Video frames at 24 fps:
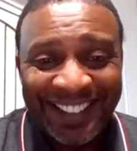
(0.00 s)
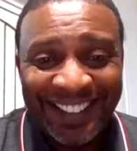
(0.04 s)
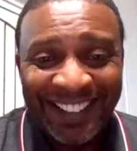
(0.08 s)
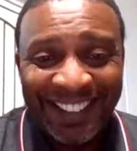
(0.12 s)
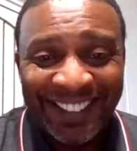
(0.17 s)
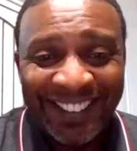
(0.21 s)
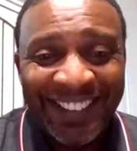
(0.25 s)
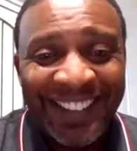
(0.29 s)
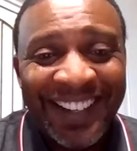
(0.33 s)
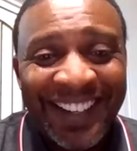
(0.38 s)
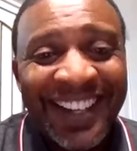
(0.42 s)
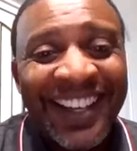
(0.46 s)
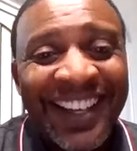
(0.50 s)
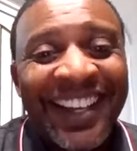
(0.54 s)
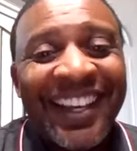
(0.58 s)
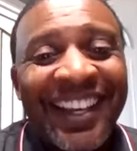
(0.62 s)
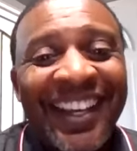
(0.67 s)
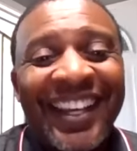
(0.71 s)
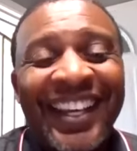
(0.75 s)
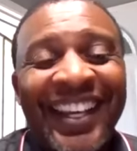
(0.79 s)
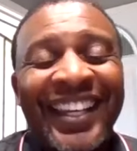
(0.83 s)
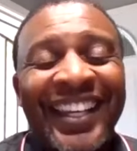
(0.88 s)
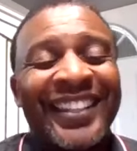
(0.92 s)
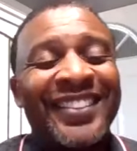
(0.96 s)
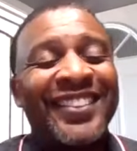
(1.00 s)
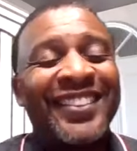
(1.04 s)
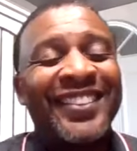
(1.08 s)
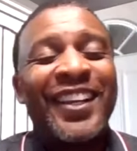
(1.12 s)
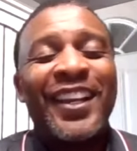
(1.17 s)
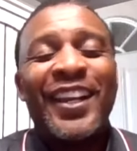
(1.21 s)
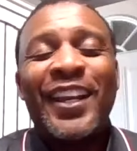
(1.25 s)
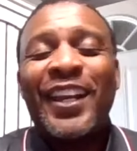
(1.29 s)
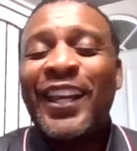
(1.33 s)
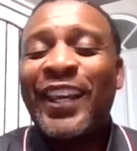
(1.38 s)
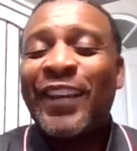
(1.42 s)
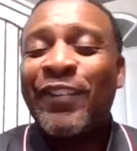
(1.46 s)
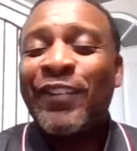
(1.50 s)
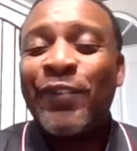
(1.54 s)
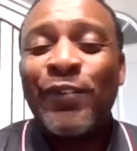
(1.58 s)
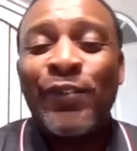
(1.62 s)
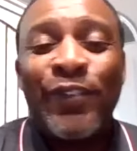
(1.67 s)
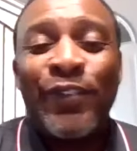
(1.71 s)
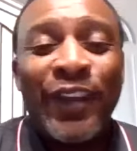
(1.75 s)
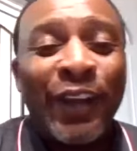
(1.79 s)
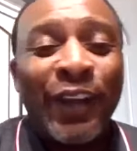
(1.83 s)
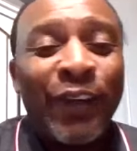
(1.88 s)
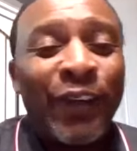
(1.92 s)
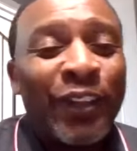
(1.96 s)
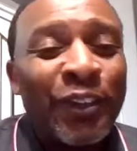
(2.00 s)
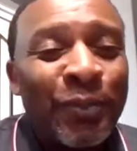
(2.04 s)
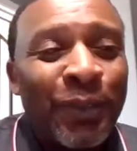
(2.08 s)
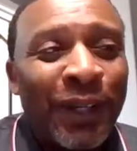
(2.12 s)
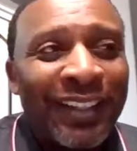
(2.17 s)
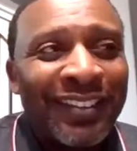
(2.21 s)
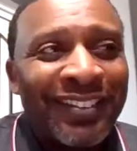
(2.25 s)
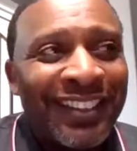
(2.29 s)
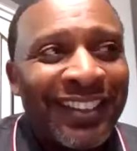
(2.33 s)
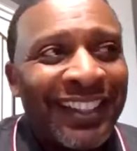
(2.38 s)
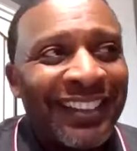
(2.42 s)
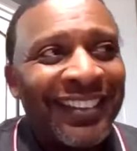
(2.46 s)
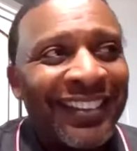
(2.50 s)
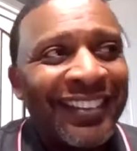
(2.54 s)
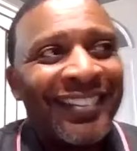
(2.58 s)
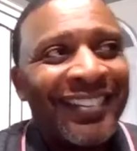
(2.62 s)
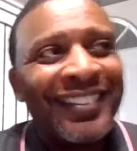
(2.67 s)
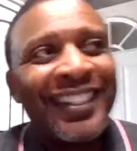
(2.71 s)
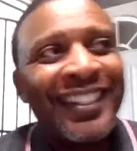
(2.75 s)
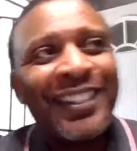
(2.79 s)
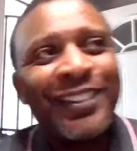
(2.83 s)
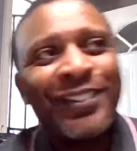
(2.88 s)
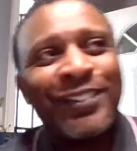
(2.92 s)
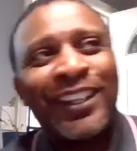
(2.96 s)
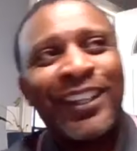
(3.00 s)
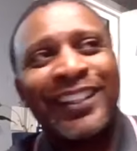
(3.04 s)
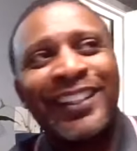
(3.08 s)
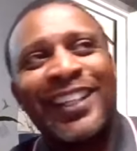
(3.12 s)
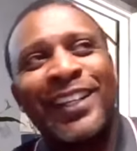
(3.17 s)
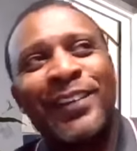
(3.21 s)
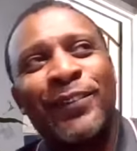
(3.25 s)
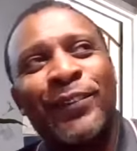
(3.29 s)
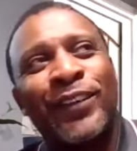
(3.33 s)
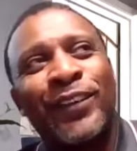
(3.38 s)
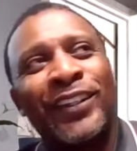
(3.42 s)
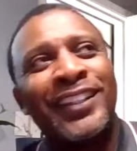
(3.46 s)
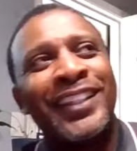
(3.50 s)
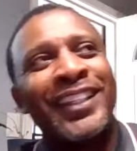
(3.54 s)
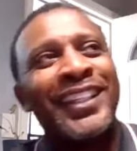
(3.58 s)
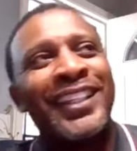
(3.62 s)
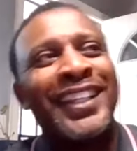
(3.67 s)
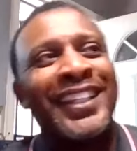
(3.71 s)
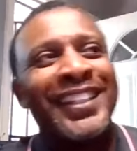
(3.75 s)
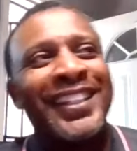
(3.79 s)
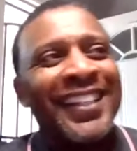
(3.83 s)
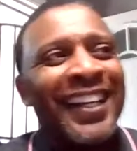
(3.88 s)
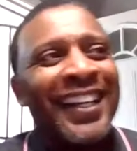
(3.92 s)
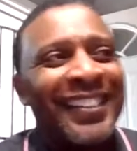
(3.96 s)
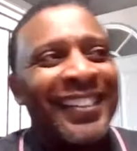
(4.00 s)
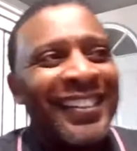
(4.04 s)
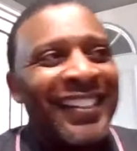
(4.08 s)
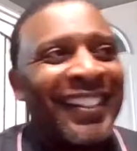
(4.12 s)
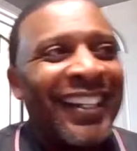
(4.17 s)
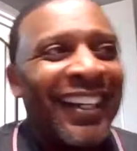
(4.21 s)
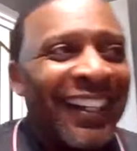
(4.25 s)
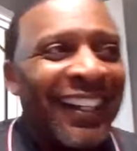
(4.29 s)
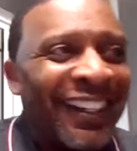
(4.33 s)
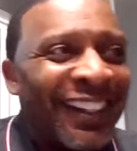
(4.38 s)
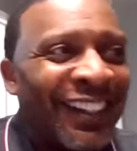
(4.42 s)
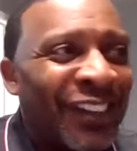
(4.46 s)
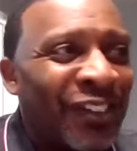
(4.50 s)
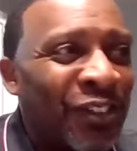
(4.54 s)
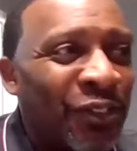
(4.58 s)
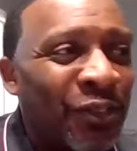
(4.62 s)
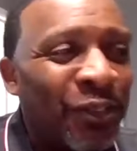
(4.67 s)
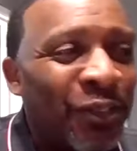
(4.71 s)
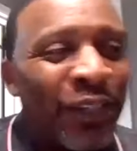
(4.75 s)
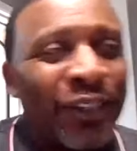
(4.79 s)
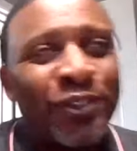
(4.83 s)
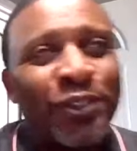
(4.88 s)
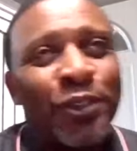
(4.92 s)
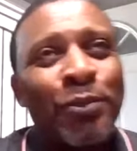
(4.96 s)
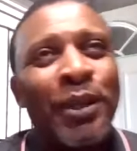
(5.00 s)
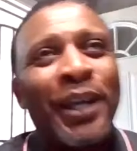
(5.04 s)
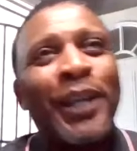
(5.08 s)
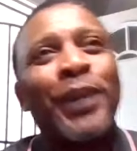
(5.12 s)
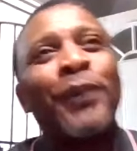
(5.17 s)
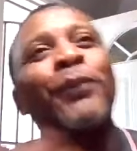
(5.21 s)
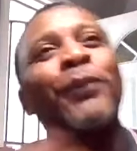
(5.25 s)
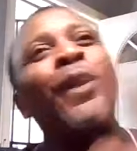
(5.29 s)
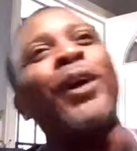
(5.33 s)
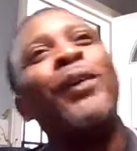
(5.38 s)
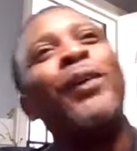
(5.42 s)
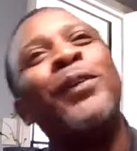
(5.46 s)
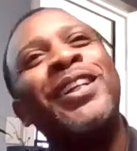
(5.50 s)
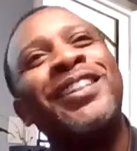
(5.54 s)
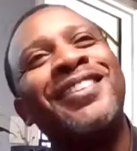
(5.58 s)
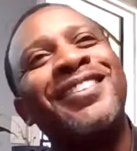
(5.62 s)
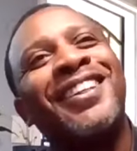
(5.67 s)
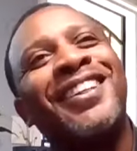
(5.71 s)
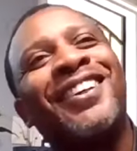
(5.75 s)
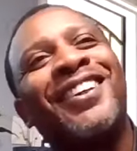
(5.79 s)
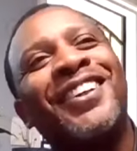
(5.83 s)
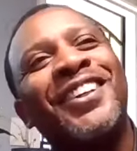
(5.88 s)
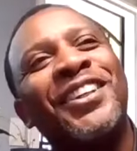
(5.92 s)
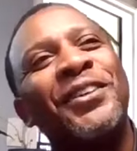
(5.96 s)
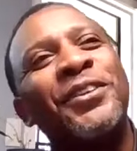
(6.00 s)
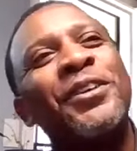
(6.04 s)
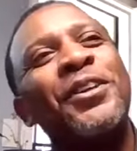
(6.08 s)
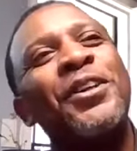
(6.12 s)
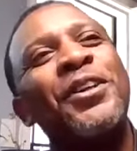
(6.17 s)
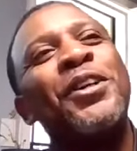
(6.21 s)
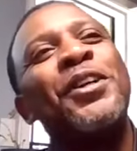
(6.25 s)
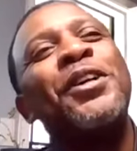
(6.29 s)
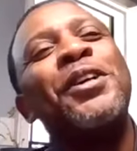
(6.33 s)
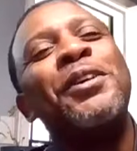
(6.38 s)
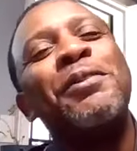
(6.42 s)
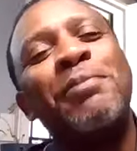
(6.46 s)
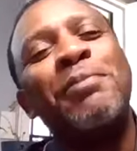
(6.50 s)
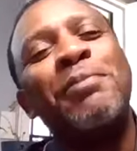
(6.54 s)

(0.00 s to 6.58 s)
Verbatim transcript: So it varies by state to state. So I think one thing that Josh and I are going to stress, no matter what we tell you,